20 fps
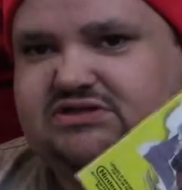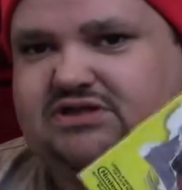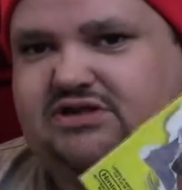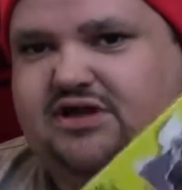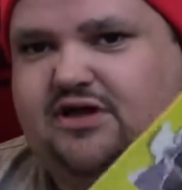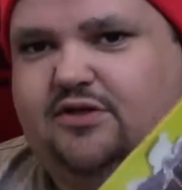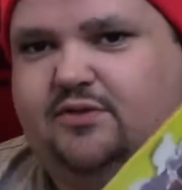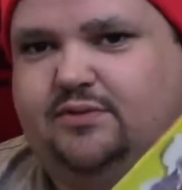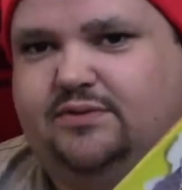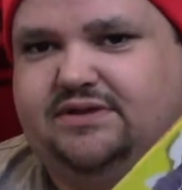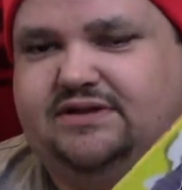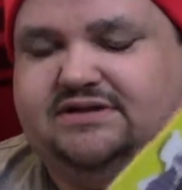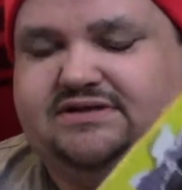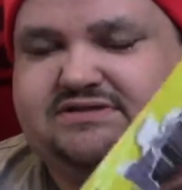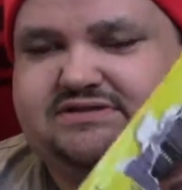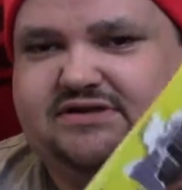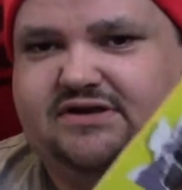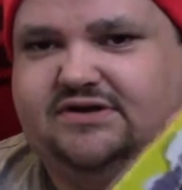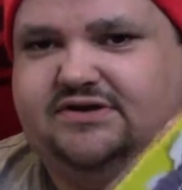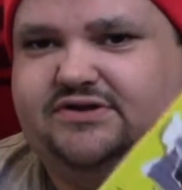another one that
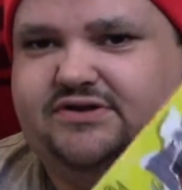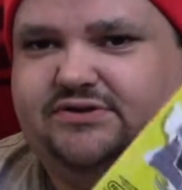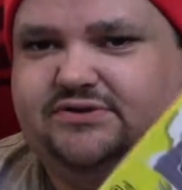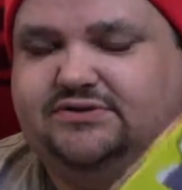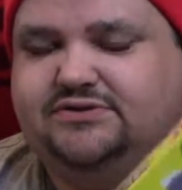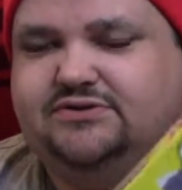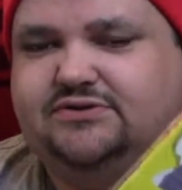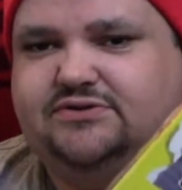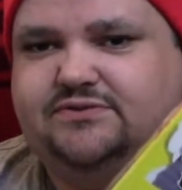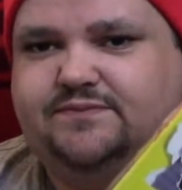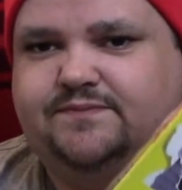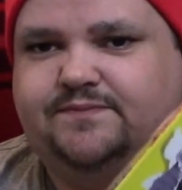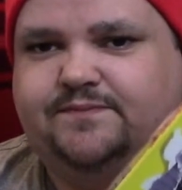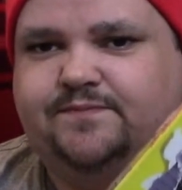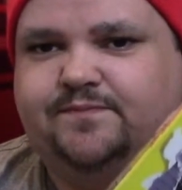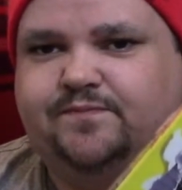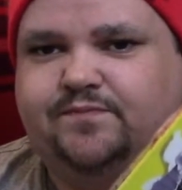I saw on YouTube